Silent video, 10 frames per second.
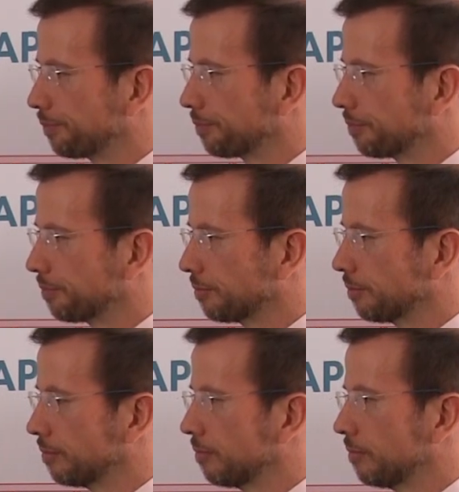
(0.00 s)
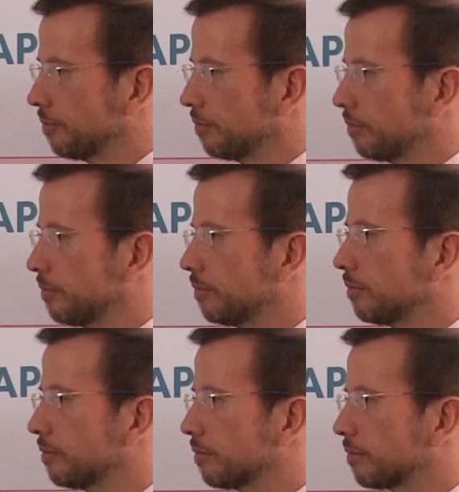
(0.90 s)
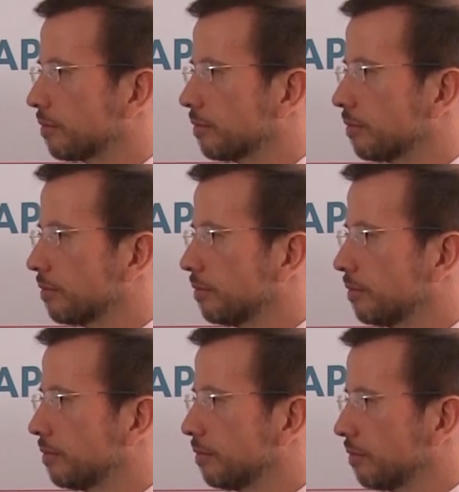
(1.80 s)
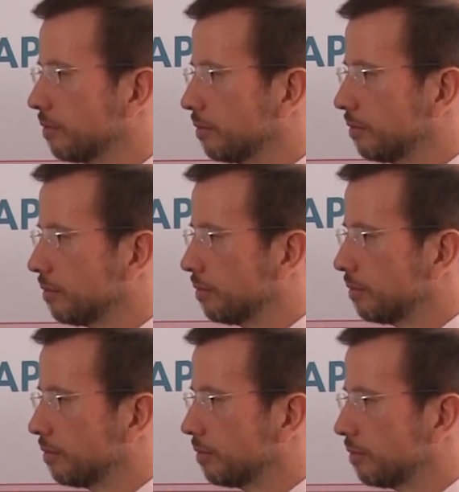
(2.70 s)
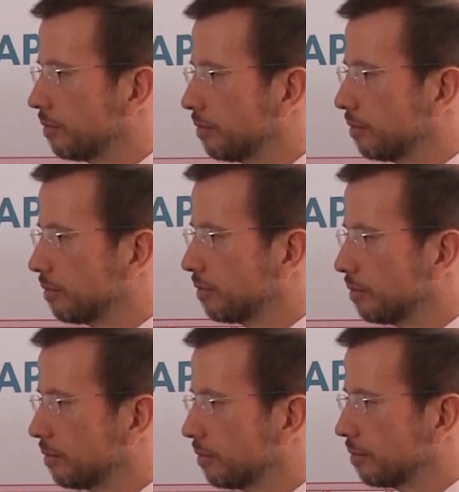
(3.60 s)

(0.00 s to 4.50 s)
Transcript: The person shown says nothing.